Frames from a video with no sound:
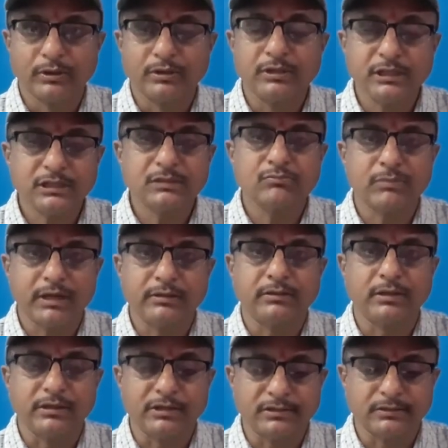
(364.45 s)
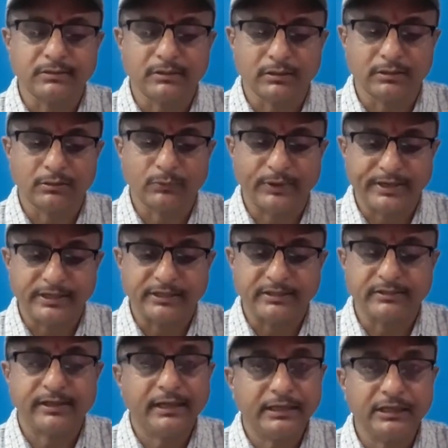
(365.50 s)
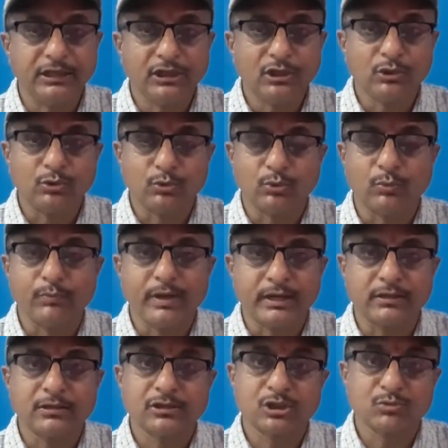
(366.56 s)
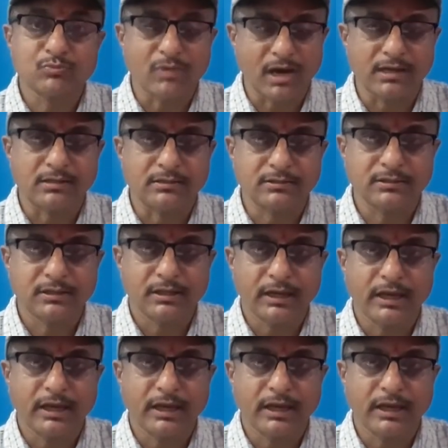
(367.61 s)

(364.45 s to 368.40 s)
This made the little girl Wendy really to make smiles,